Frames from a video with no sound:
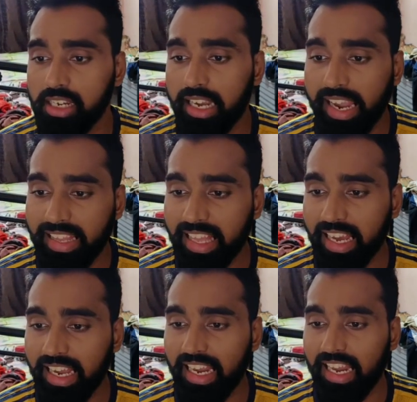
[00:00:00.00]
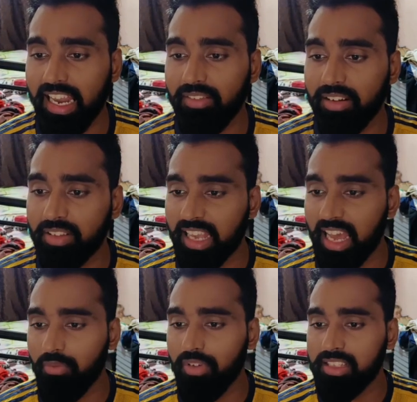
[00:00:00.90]
in the 11 with
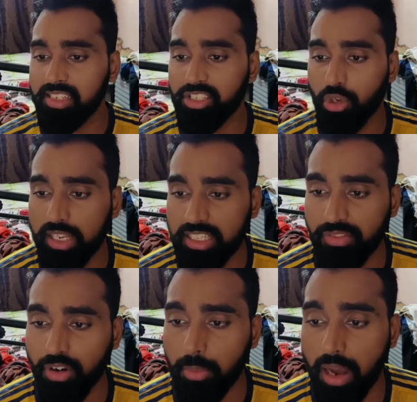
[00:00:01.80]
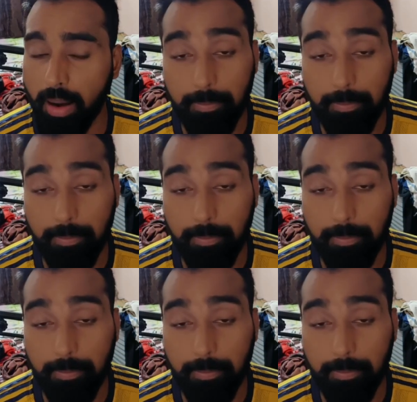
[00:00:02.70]
Callum Wilson and Joelinton from